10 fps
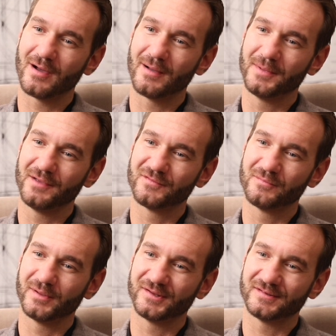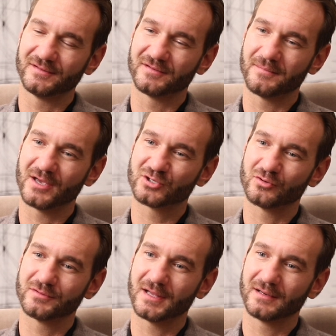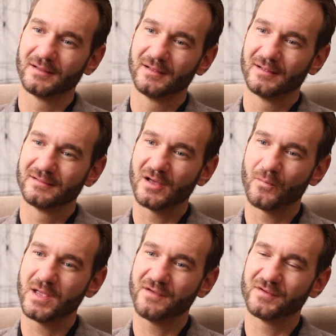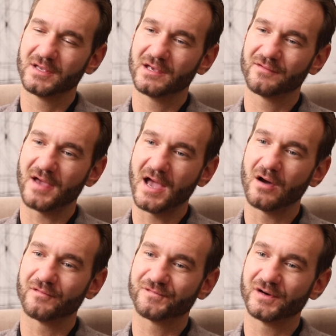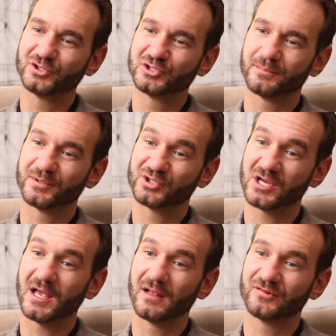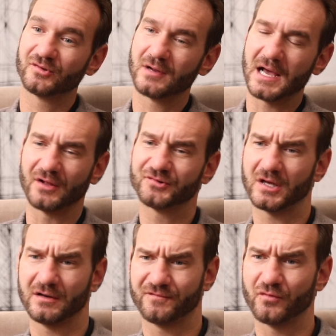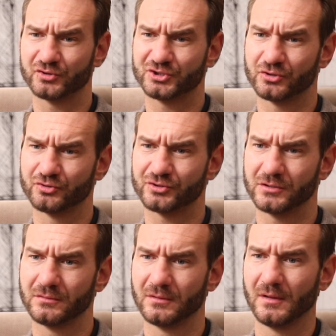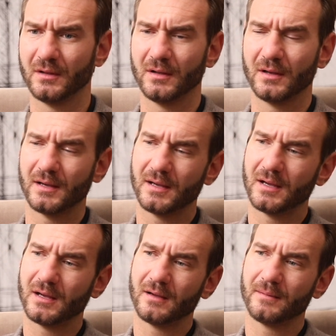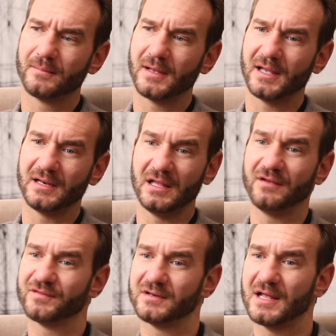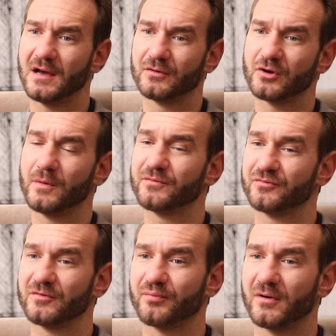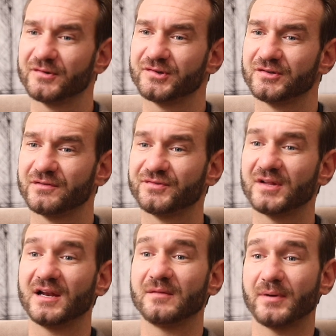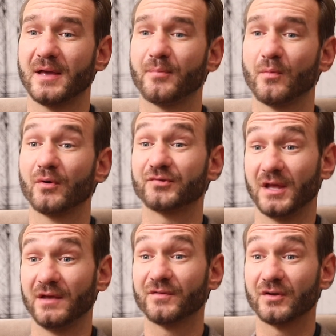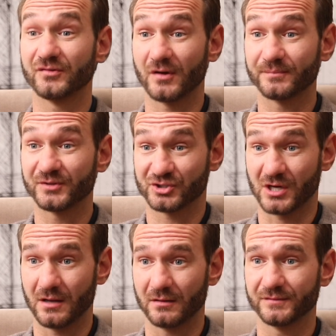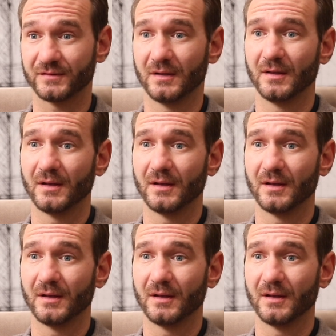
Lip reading: I'm even busy to make sure that we even give our friendship a chance. Outside of 4 children, and even now going through the process of starting paperwork to even adopt a child